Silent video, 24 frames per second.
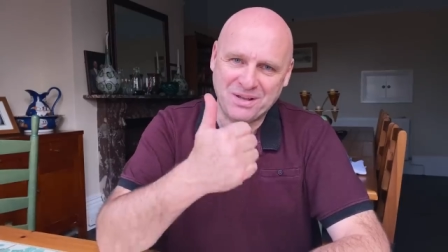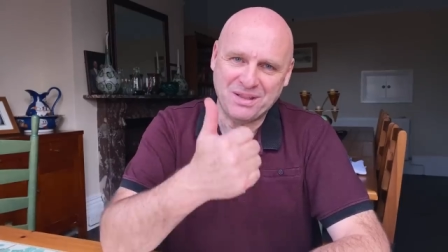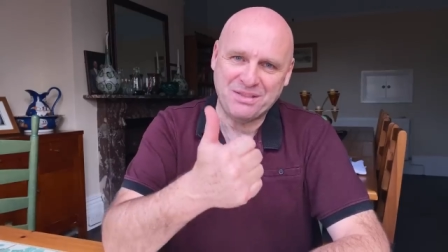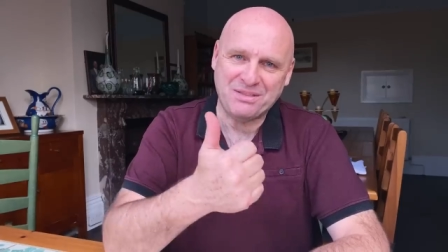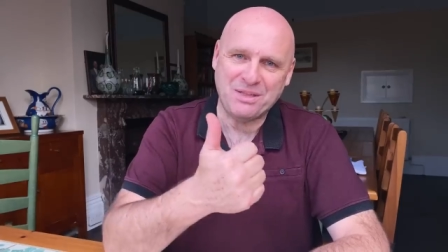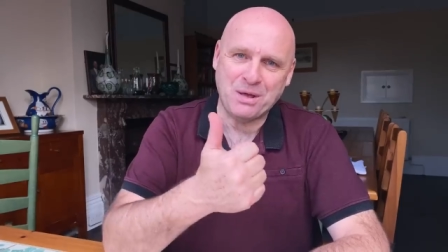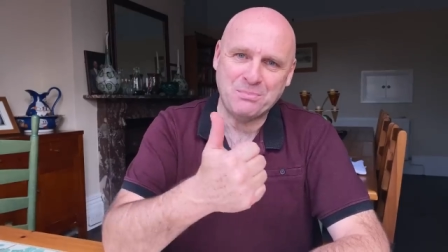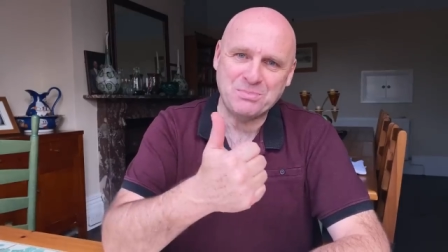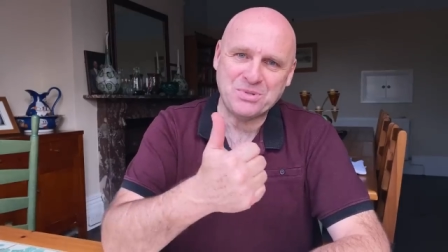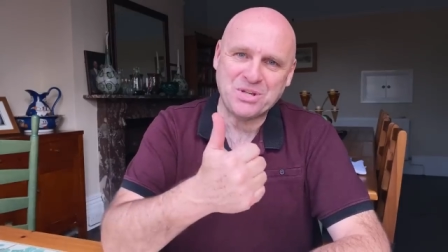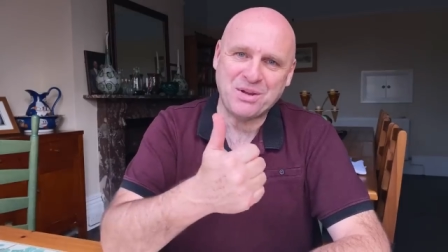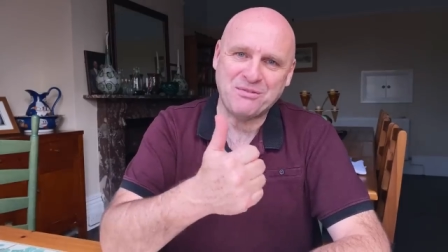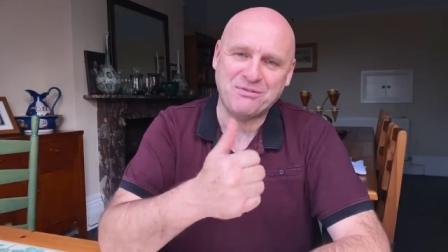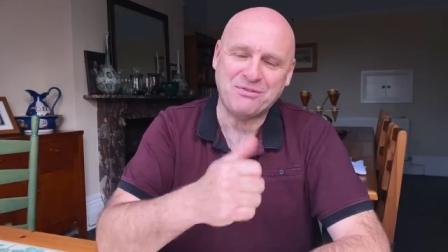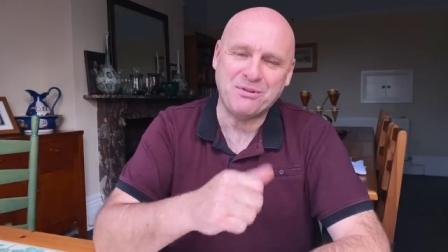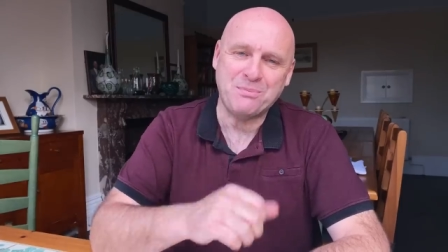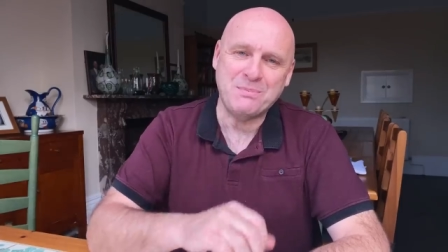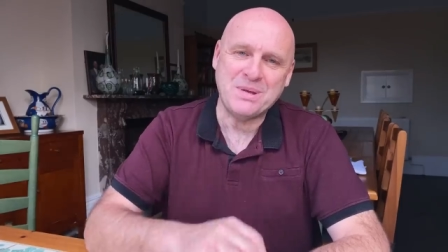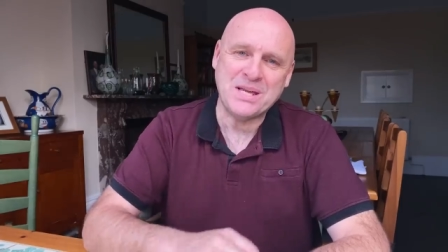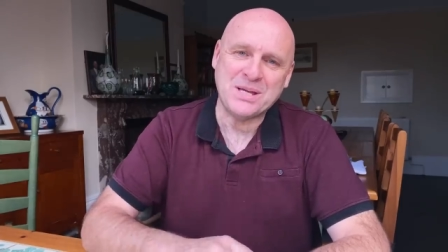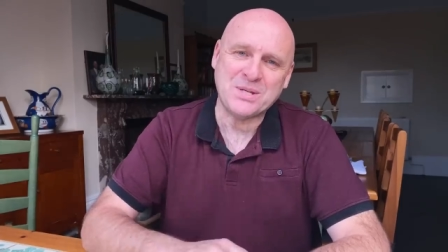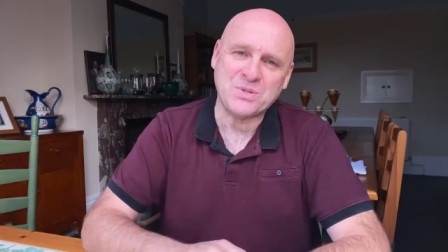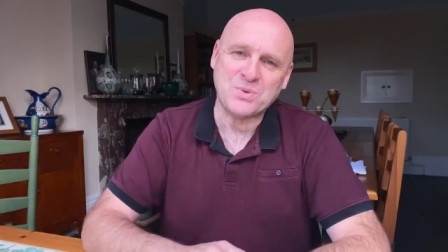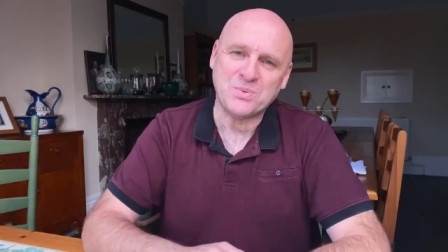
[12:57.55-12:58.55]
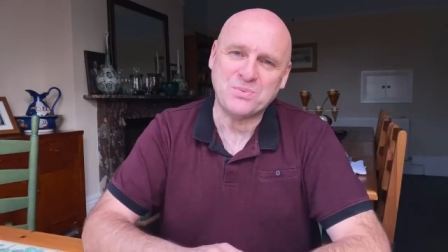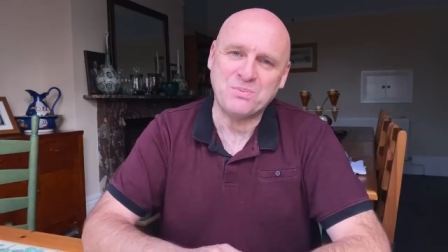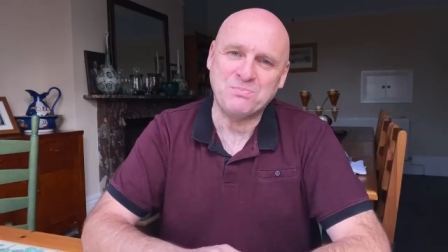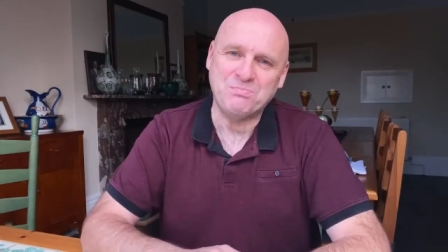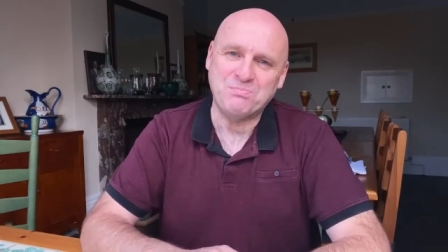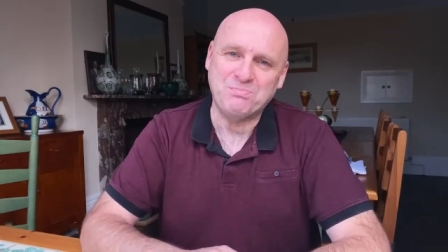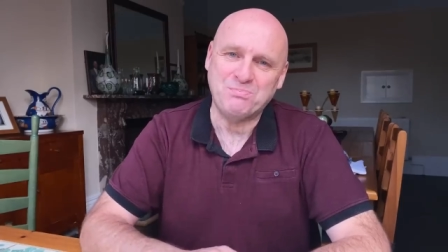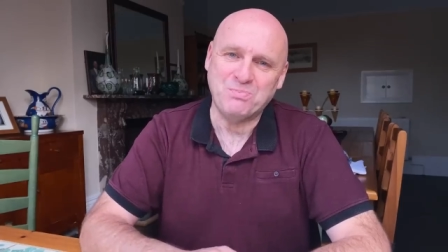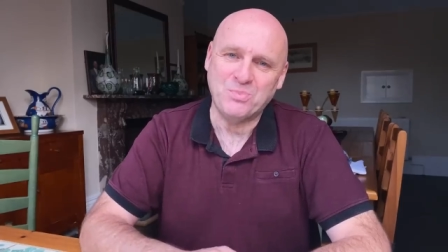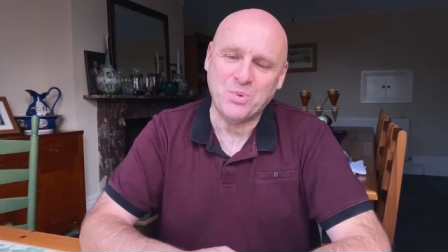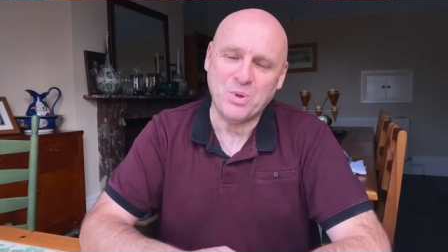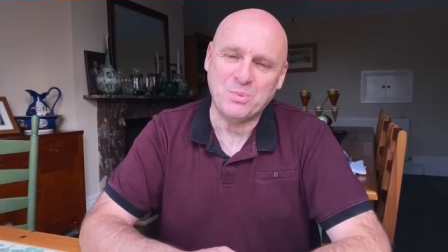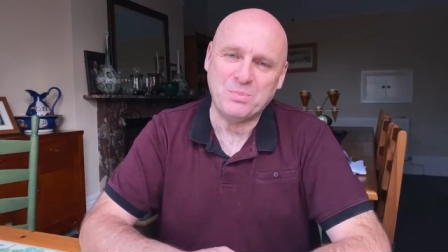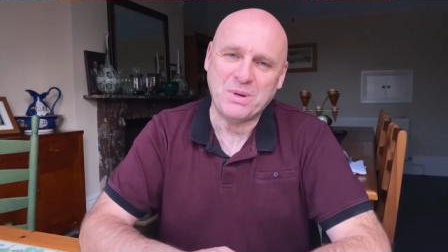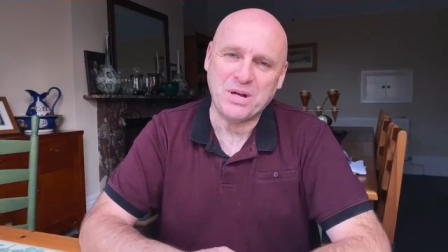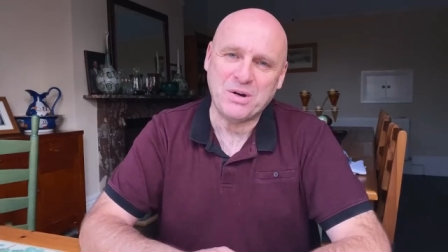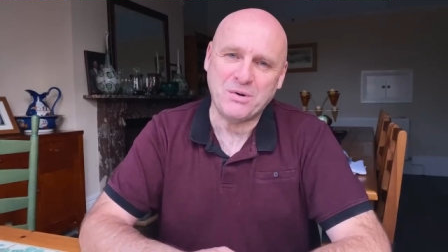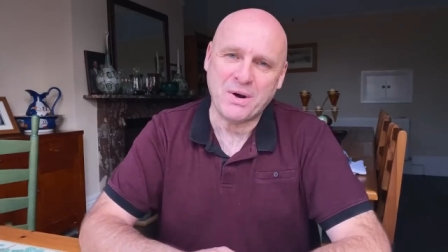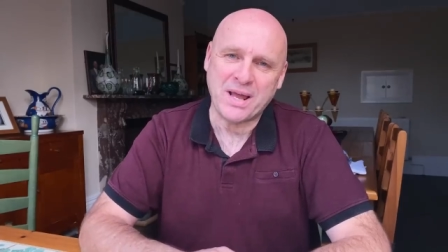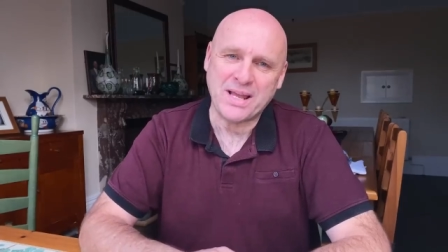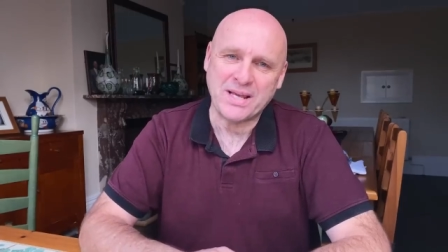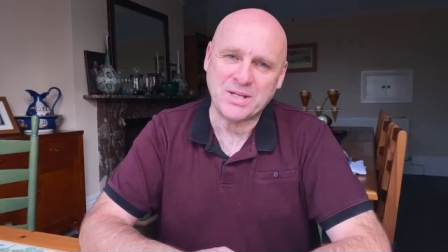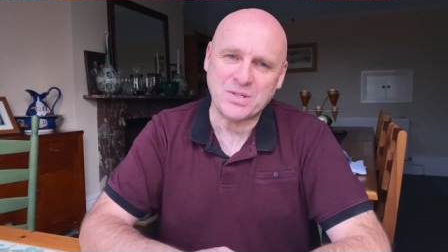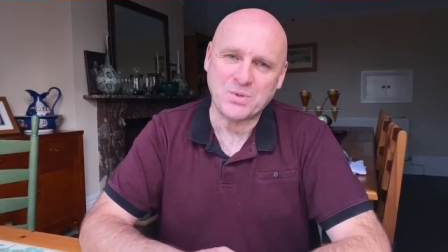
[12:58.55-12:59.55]
a thumbs up for me is, would be
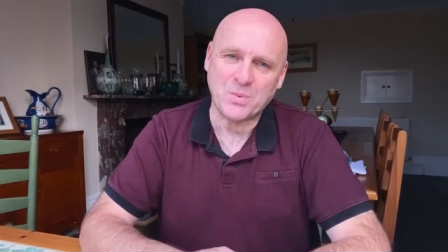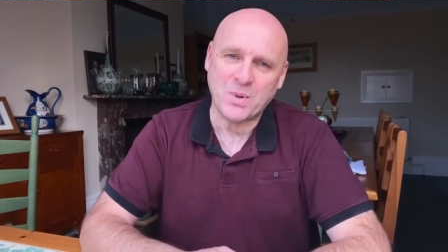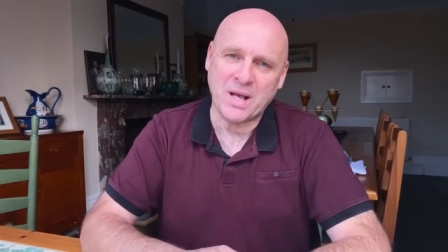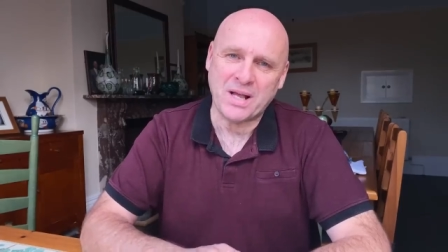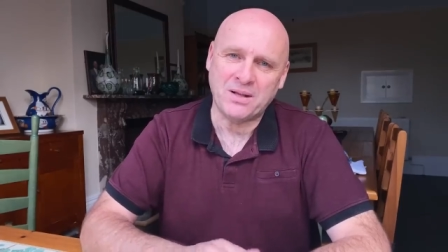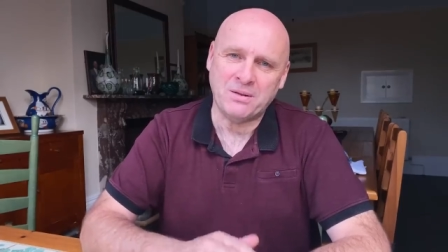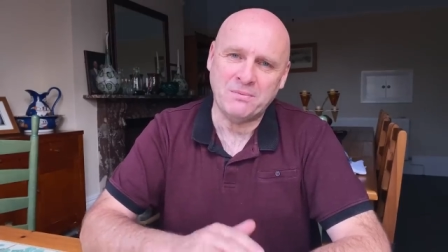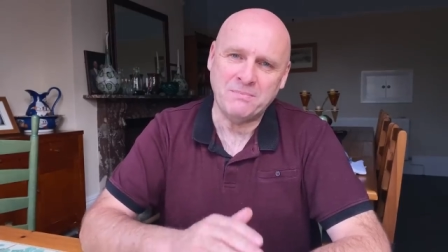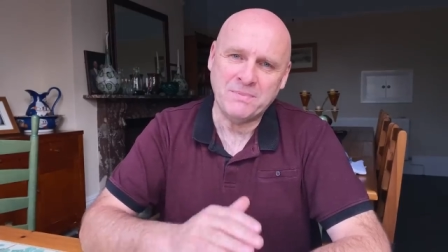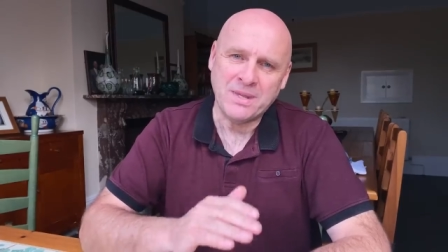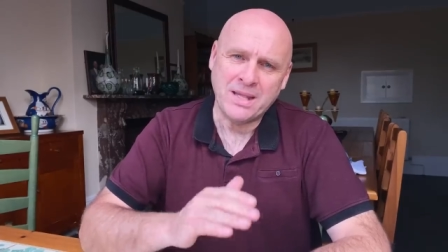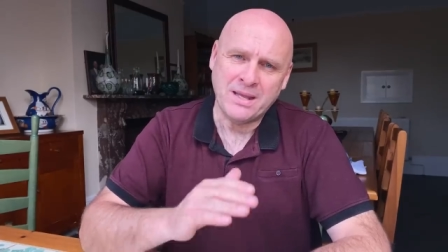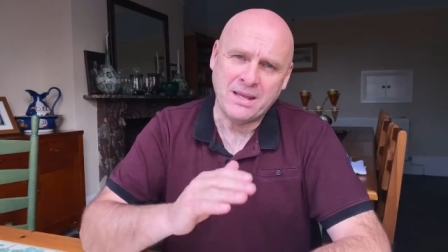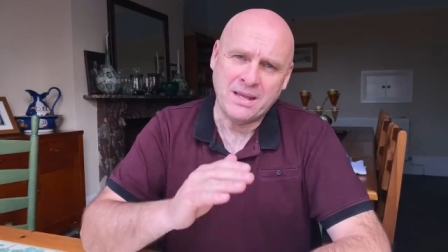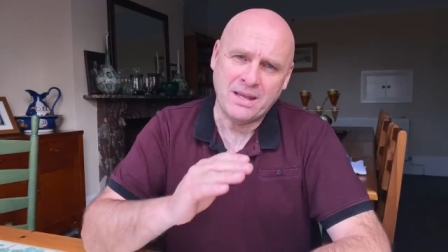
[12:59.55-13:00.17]
great as well.